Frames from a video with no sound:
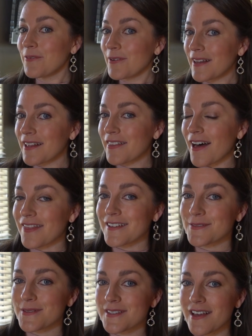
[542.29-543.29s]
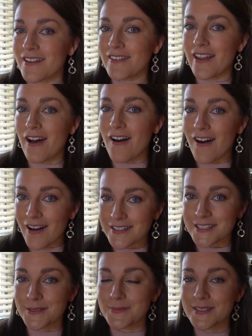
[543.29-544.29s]
really thought this was an
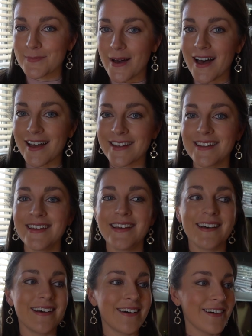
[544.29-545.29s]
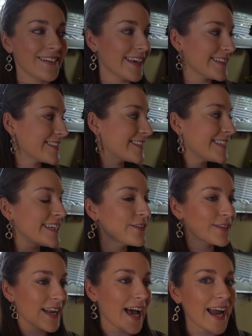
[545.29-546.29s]
awesome spot, like
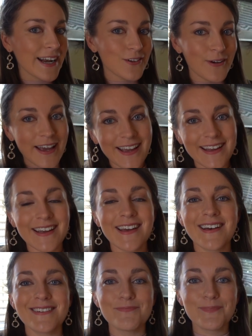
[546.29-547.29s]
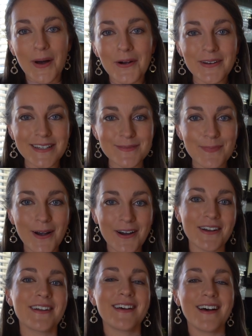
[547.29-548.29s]
secret hideaway, bonus
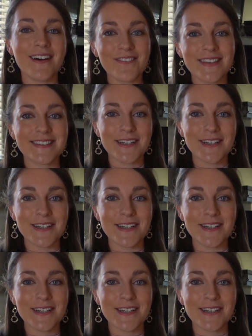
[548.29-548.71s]
part of this